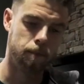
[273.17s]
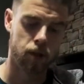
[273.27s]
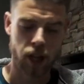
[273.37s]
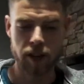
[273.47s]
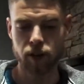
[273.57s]

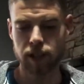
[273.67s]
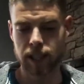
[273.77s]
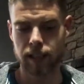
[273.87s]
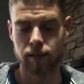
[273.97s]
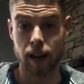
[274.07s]

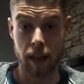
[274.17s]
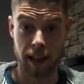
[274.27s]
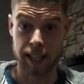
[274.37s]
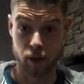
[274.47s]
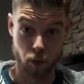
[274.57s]
Generally, I
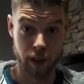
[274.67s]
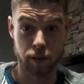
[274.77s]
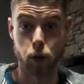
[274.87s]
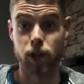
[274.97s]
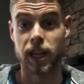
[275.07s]
think it's a
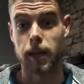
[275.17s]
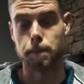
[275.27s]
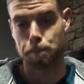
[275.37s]
really good kit.